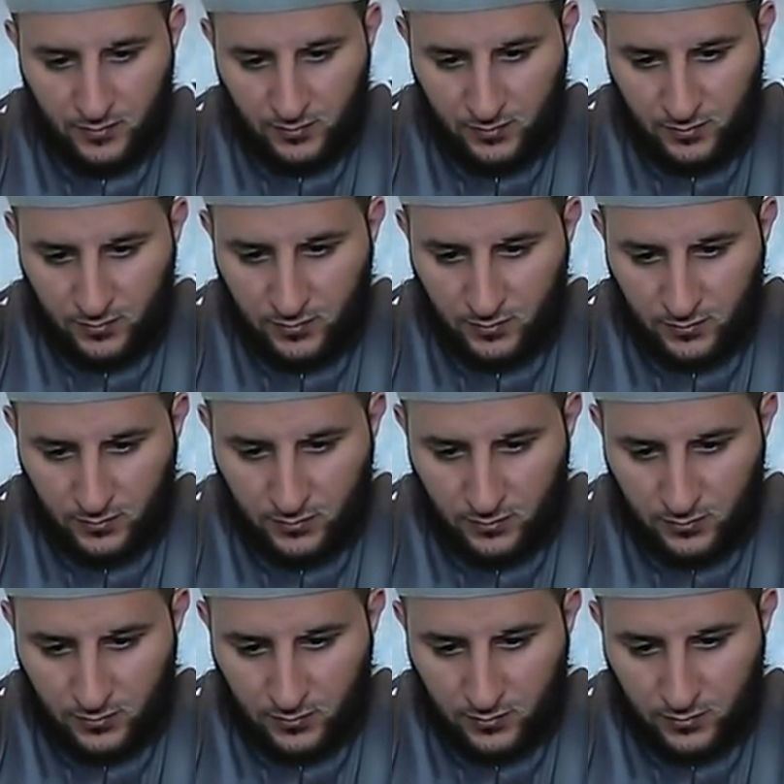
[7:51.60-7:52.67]

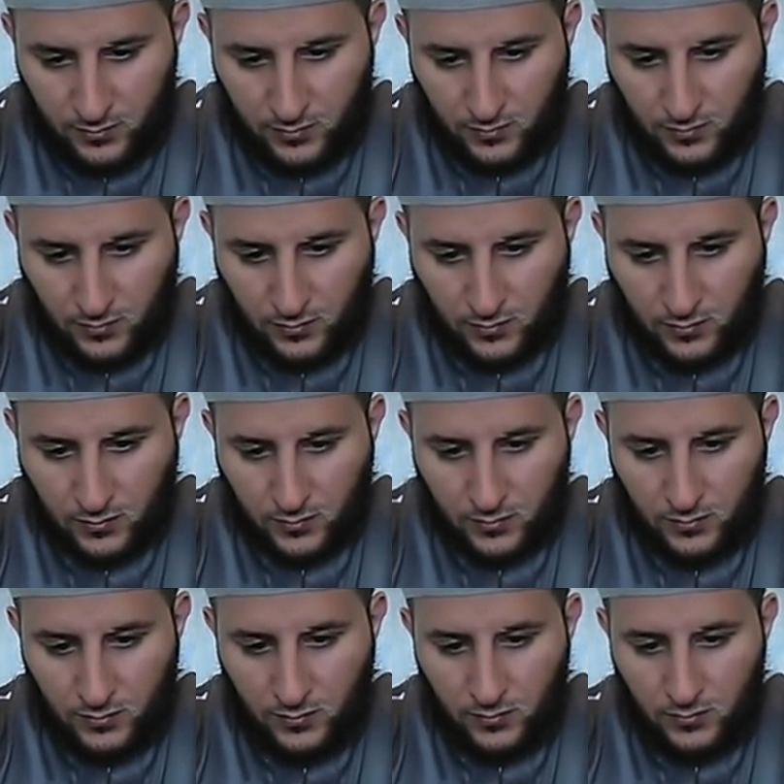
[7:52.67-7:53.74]

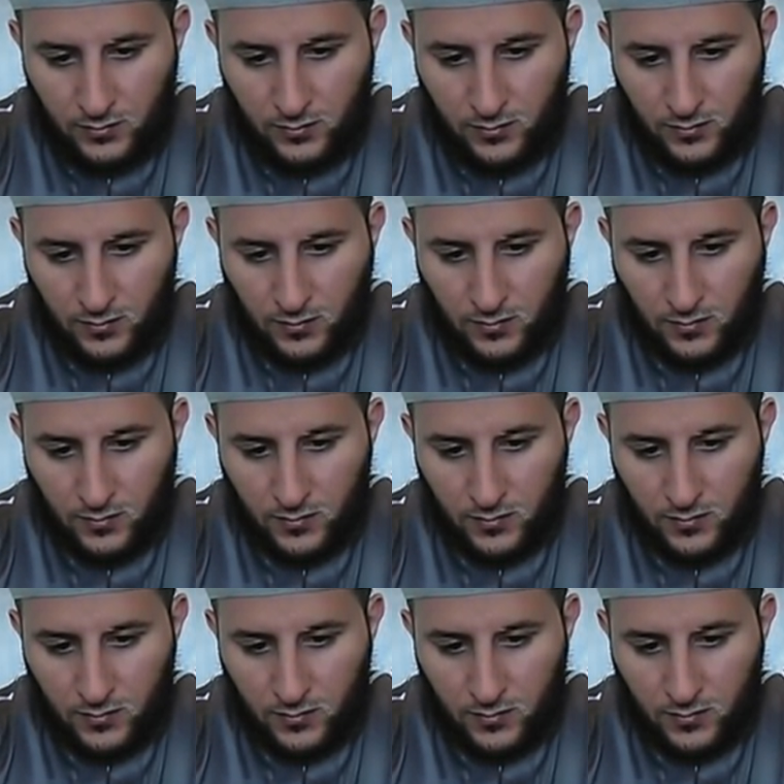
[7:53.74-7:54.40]
No one is speaking in this clip.